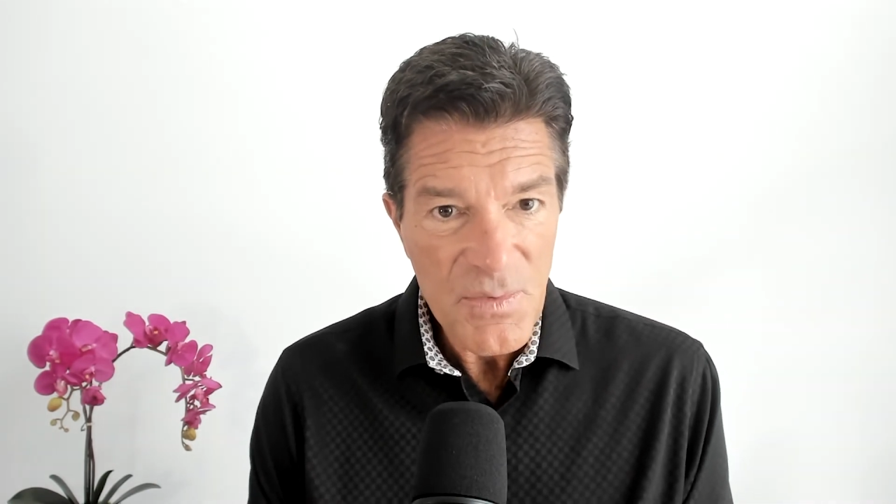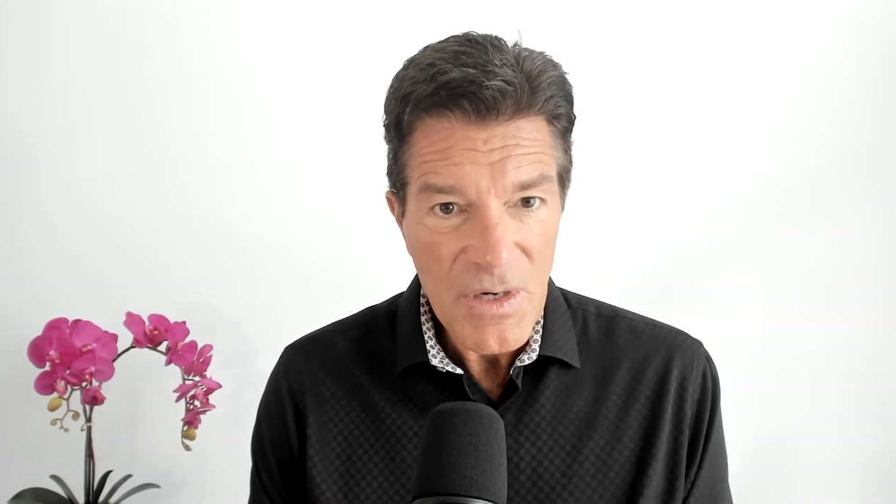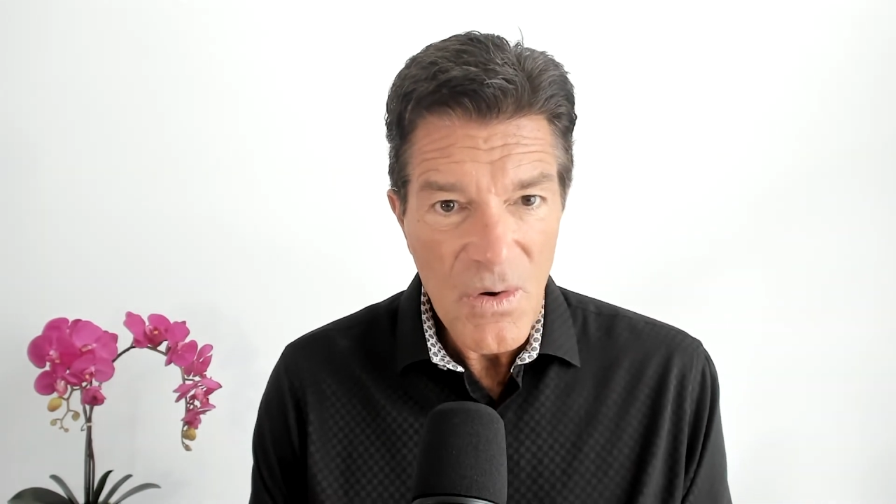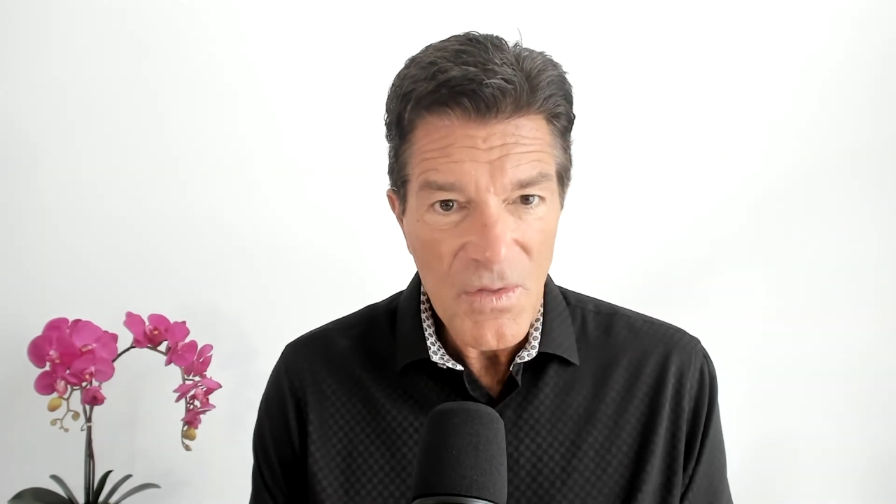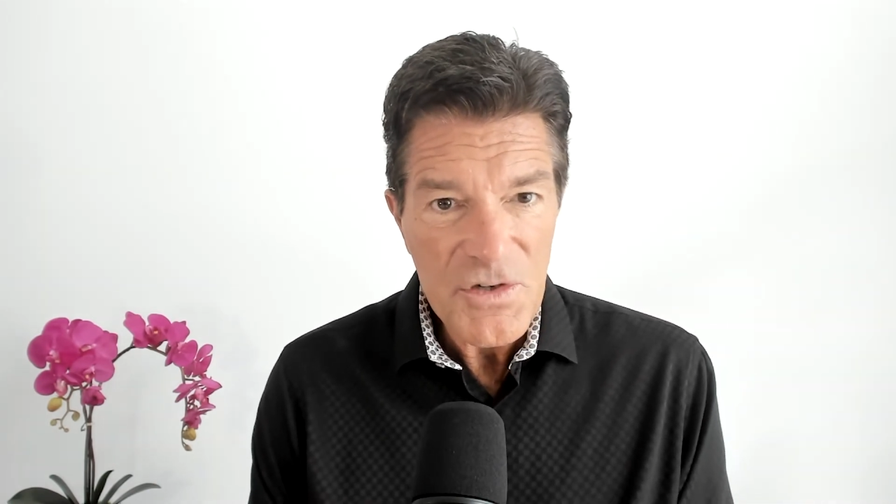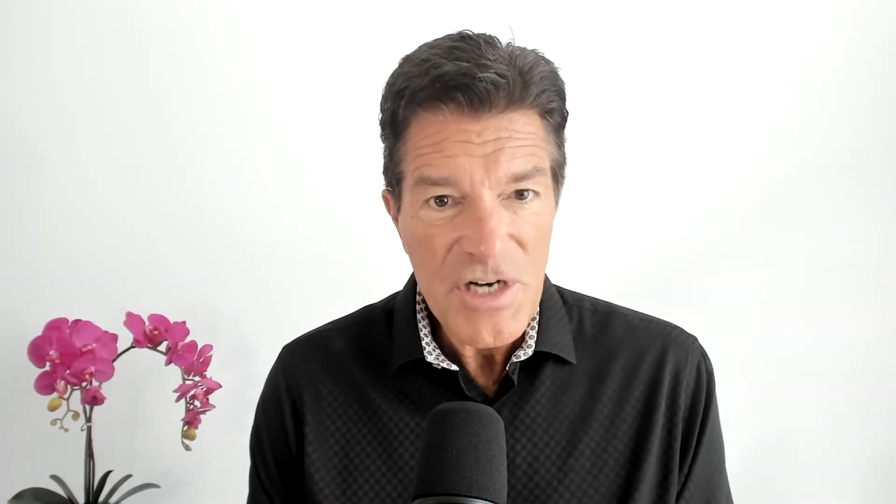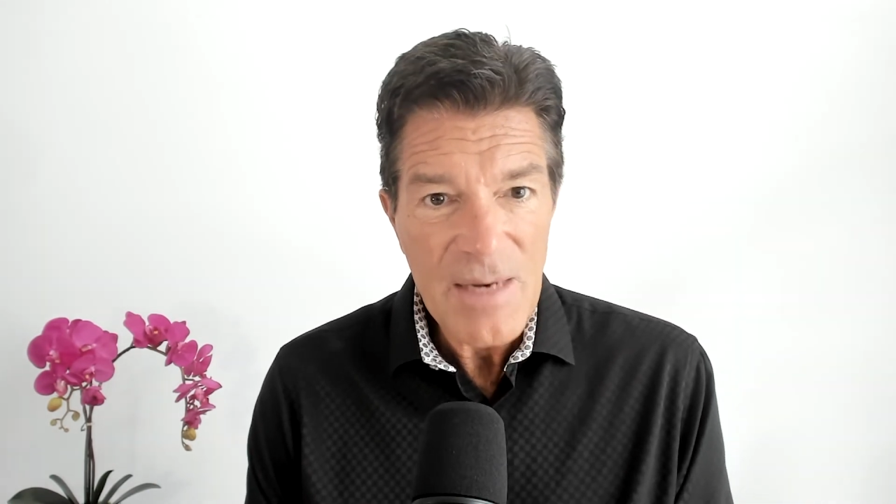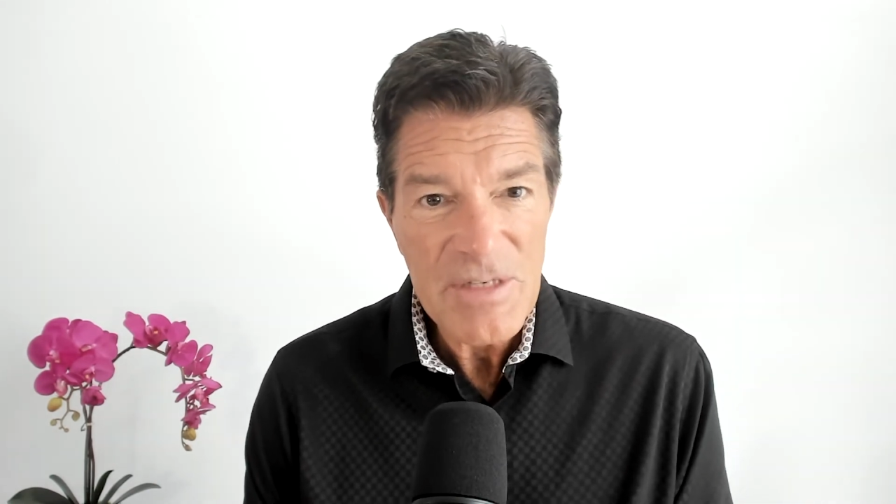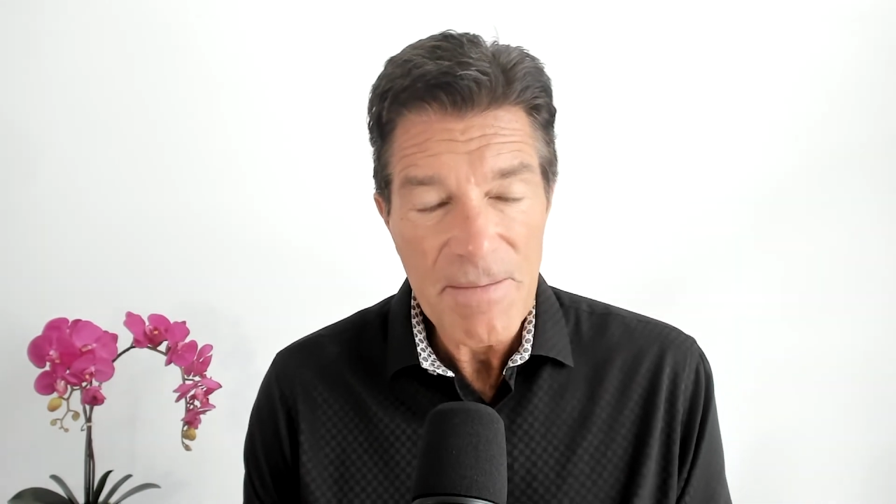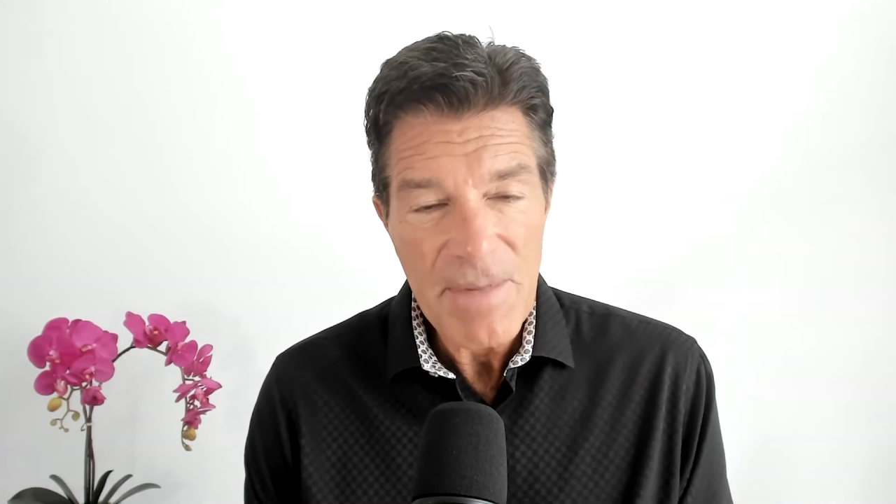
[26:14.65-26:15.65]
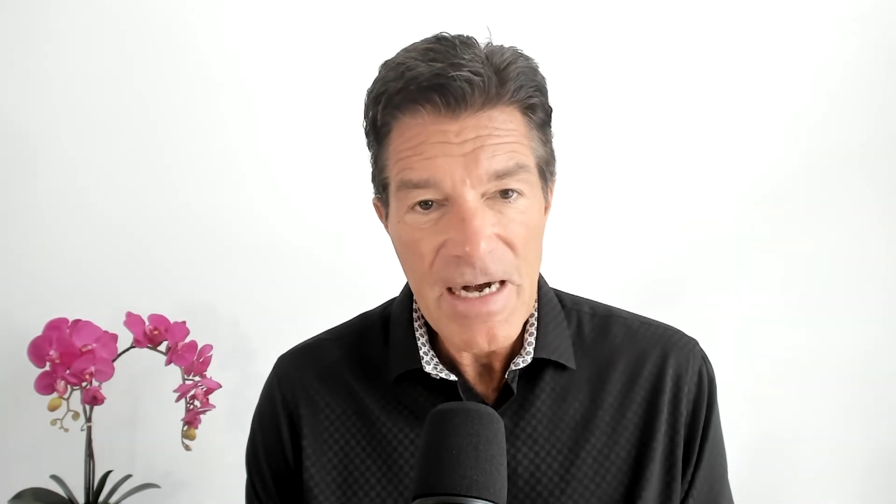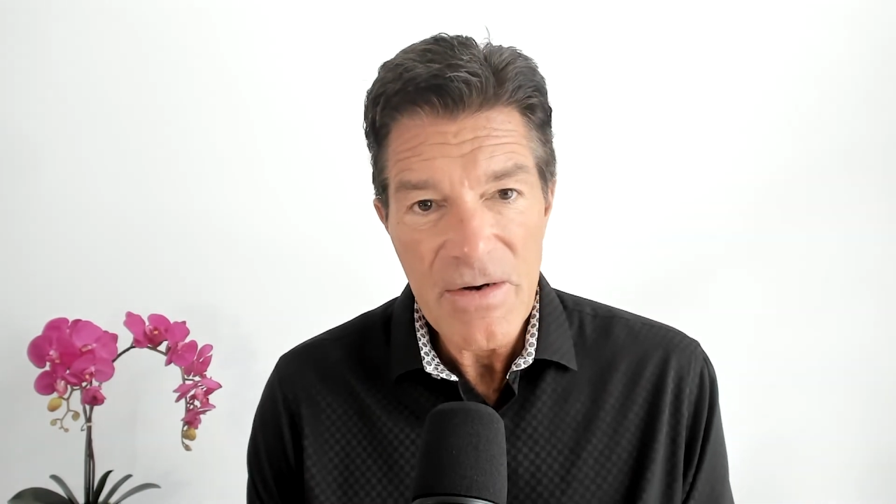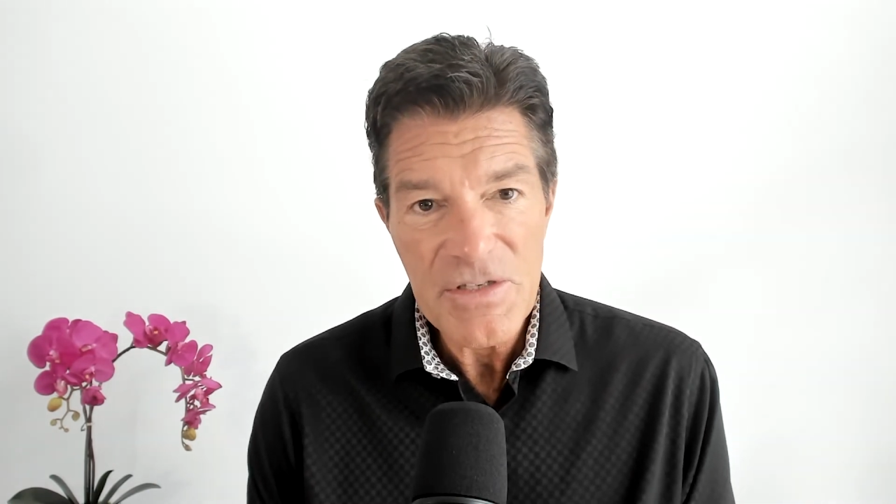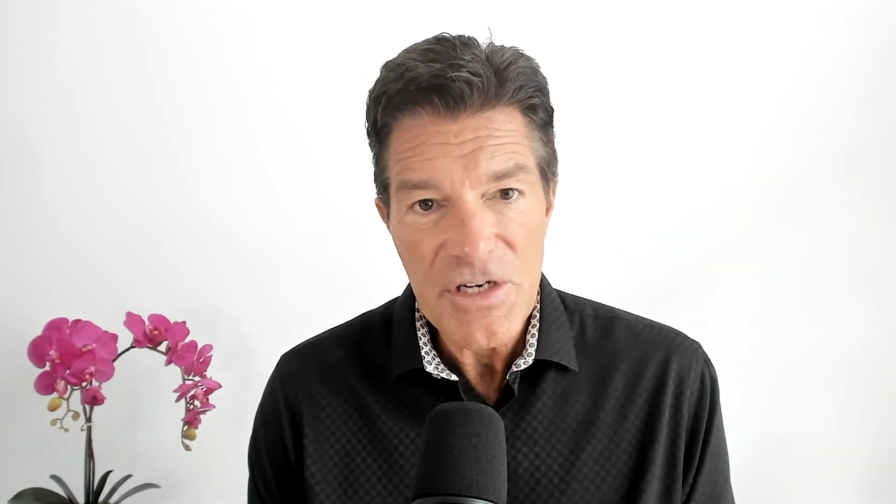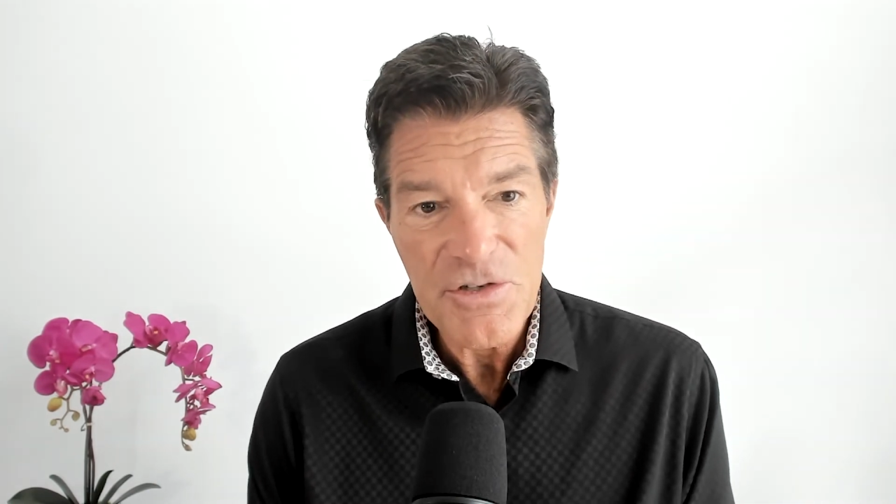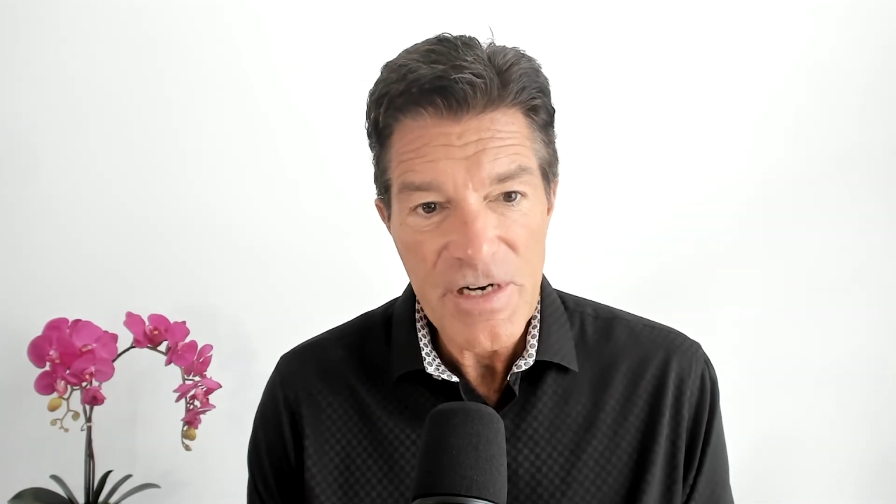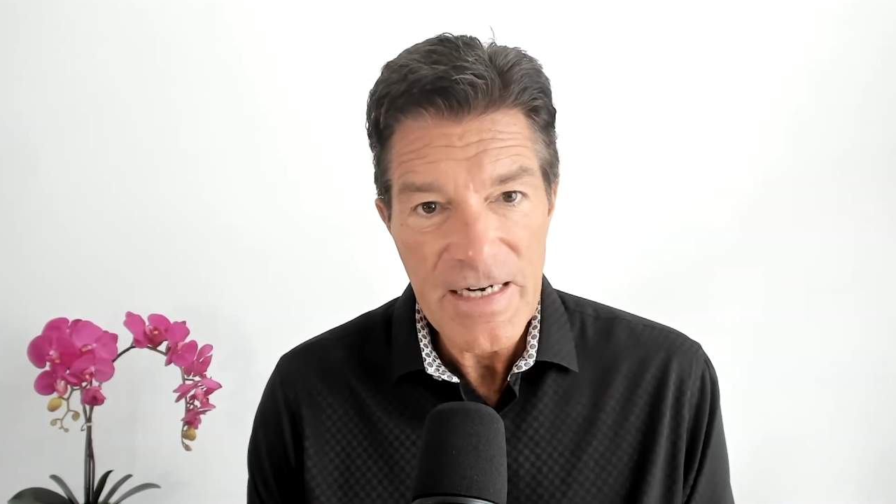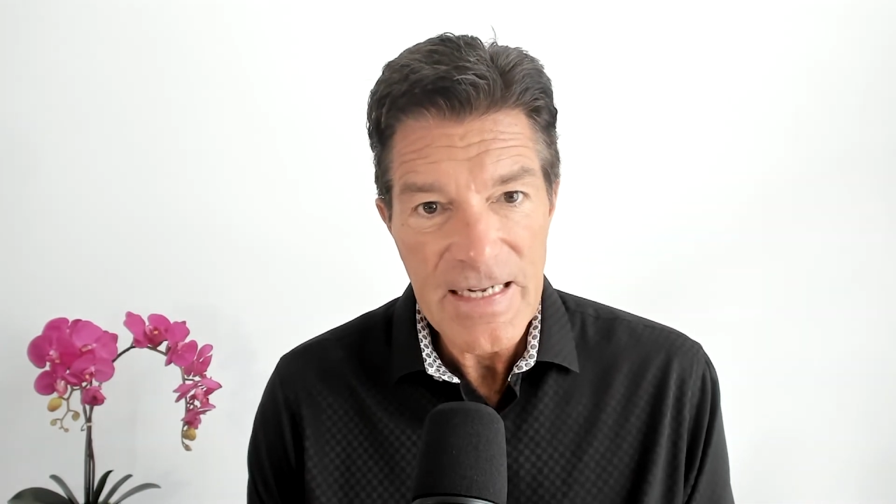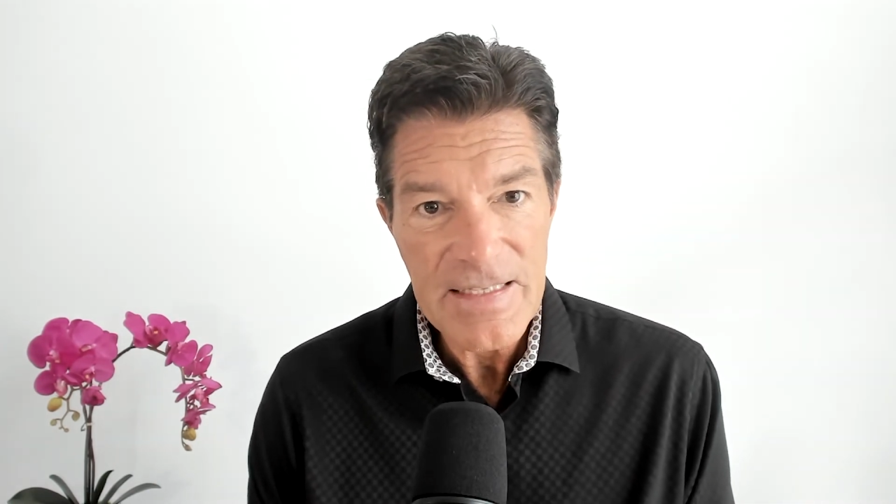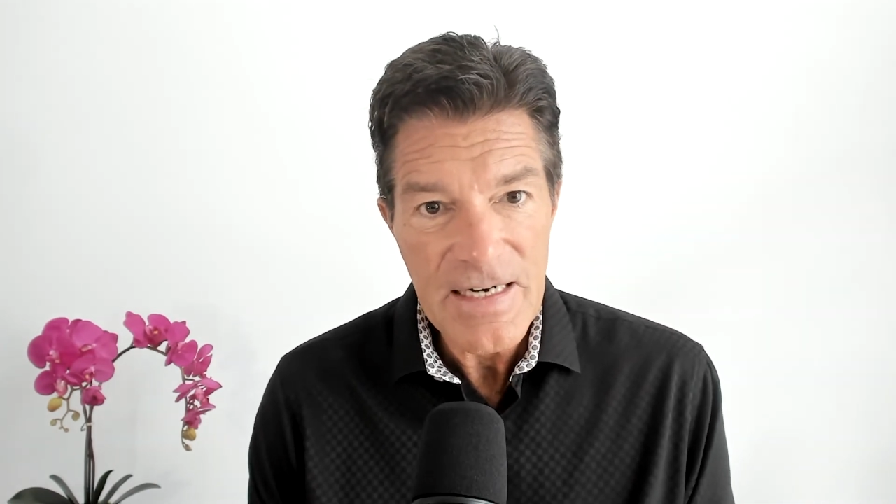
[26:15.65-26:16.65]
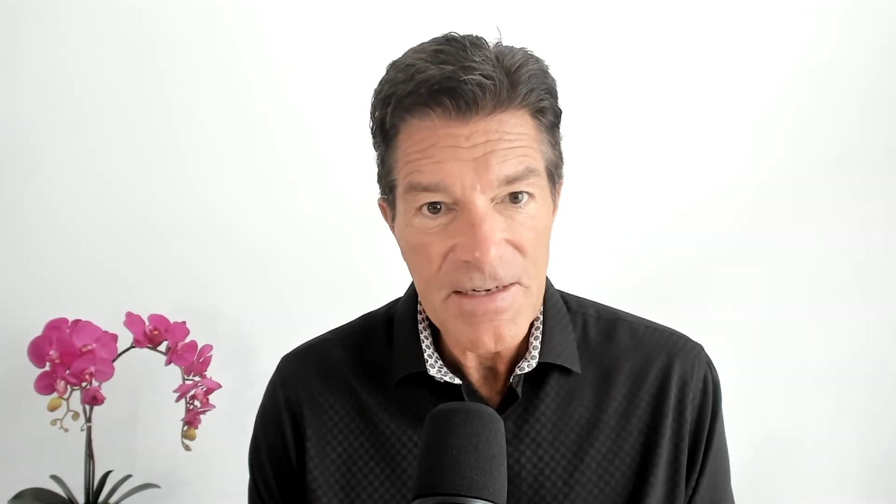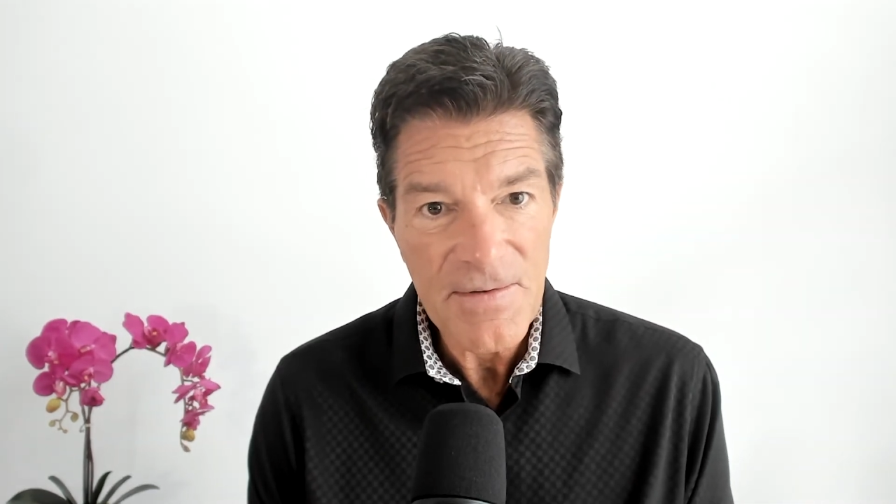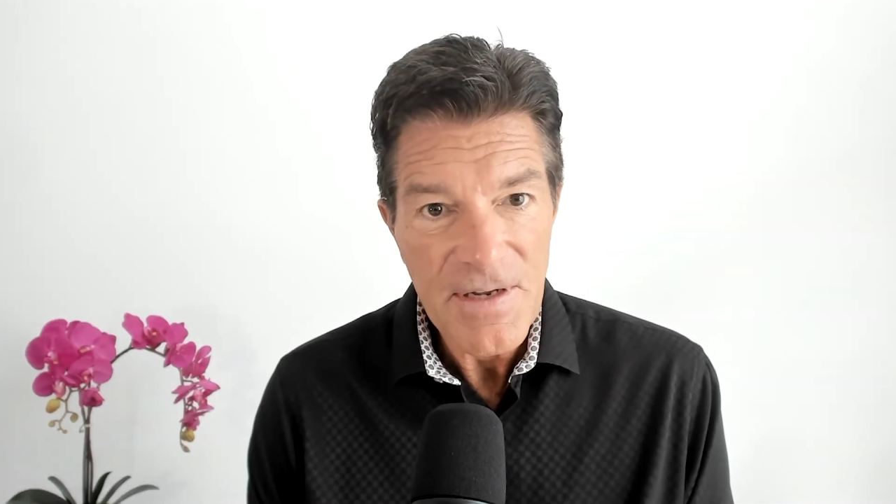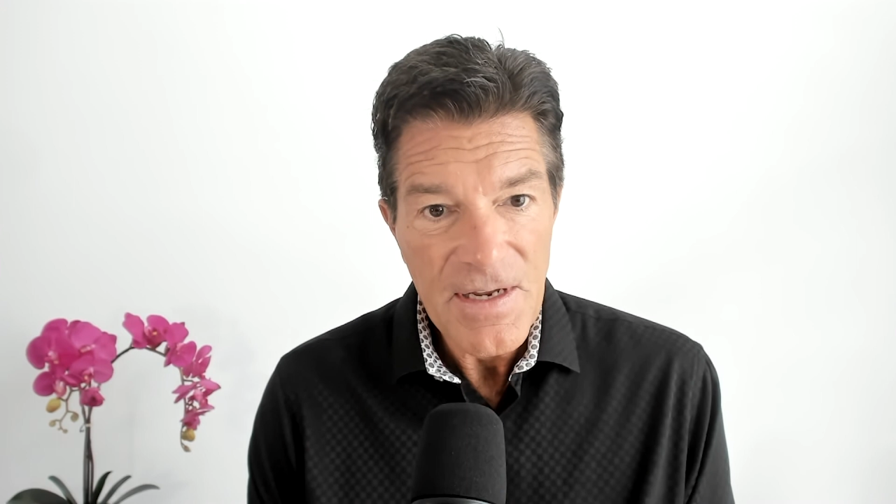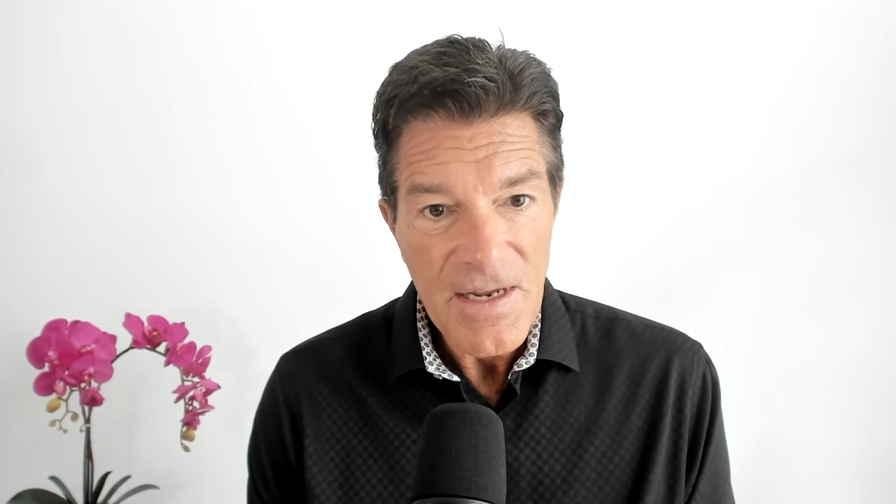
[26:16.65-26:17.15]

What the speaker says: what are all the jobs that parents are trying to get done?